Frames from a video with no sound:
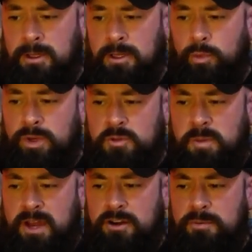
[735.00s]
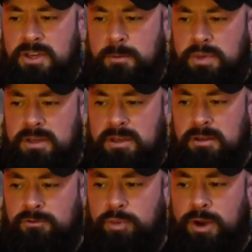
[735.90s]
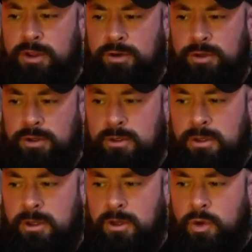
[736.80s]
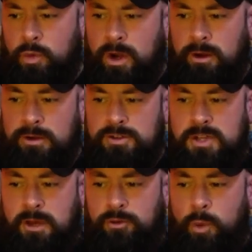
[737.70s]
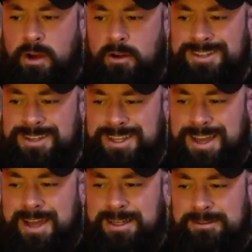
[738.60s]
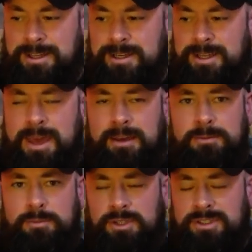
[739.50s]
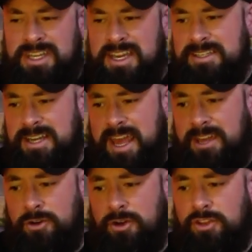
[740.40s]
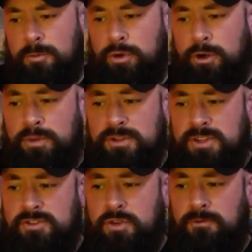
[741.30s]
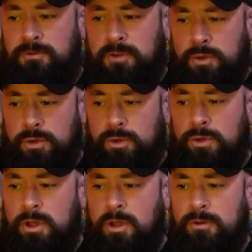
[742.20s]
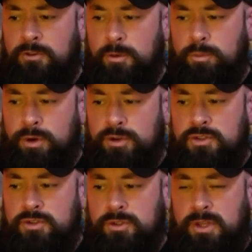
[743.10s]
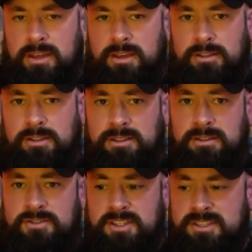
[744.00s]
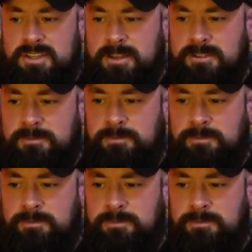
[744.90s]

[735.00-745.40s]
We aspire to be a beacon of brotherhood, where self-awareness is a guiding light, accountability is an anchor, and the purpose is the fuel for the personal and collective success.